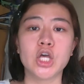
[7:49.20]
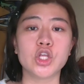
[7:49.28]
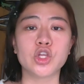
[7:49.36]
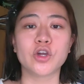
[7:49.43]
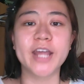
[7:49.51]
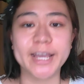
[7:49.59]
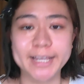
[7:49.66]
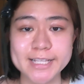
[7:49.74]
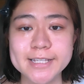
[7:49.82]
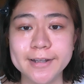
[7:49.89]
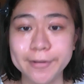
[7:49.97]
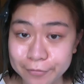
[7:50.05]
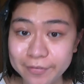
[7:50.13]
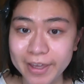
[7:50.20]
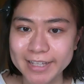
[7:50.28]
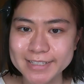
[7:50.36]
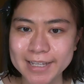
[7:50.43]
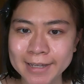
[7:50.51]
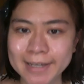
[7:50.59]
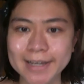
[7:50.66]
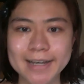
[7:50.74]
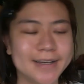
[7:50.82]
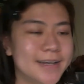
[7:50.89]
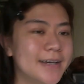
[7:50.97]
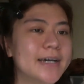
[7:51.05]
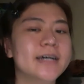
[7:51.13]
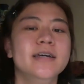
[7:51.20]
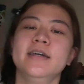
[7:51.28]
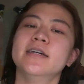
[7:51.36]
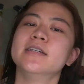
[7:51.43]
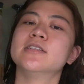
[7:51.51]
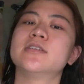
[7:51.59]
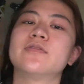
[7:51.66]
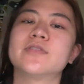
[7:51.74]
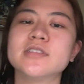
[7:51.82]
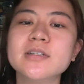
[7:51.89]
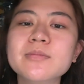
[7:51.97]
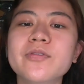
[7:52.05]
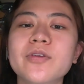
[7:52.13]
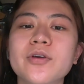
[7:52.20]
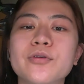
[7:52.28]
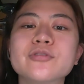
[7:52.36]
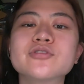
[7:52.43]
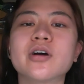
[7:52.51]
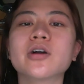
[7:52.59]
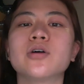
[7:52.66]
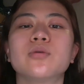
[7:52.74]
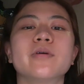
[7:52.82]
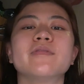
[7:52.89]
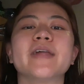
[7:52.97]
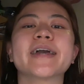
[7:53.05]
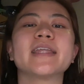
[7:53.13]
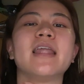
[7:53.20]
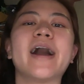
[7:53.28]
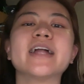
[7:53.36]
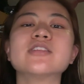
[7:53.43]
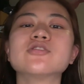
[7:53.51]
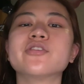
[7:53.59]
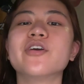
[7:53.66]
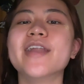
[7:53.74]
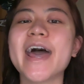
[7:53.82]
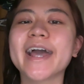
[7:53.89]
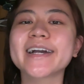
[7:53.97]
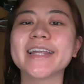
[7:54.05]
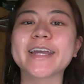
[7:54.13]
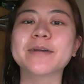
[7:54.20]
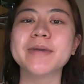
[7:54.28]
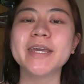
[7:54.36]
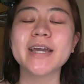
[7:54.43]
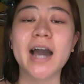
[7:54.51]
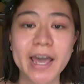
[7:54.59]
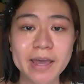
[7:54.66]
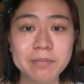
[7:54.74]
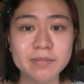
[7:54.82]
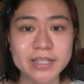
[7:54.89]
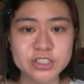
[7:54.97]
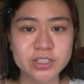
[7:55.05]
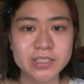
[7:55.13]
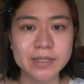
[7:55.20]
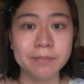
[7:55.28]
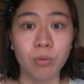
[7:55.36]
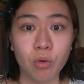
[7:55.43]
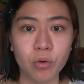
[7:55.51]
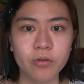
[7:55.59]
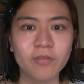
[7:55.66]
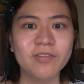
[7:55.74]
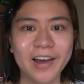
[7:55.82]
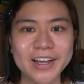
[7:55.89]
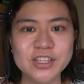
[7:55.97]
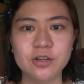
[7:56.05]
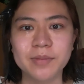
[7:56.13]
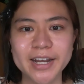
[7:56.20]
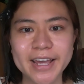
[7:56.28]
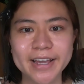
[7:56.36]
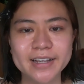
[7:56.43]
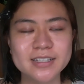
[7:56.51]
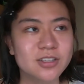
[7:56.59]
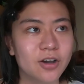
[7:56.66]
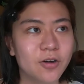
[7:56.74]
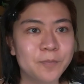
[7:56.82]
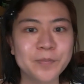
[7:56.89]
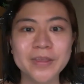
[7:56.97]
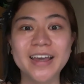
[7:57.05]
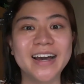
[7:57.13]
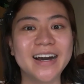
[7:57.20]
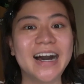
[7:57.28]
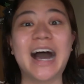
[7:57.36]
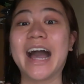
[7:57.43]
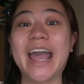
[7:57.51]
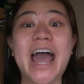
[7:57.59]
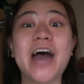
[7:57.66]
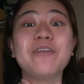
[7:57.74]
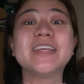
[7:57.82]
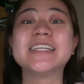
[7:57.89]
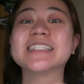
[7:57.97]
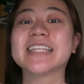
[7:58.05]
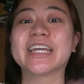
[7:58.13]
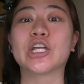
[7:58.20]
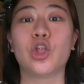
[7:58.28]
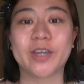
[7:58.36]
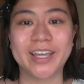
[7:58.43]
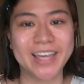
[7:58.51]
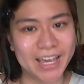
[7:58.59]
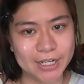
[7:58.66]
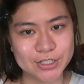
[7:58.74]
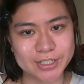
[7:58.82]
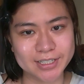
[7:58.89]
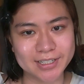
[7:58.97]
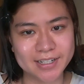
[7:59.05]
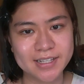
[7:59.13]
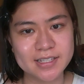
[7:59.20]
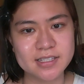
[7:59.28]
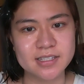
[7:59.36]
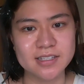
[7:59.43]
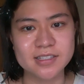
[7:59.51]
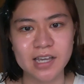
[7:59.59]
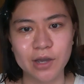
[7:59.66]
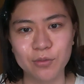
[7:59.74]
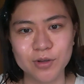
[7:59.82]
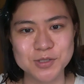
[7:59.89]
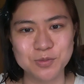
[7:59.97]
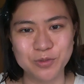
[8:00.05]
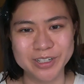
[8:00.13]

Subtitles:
your neck is another face. So for some of you who struggle with lines on your neck like me, I am literally born with lines on my neck. So I have these looking aging lines since I was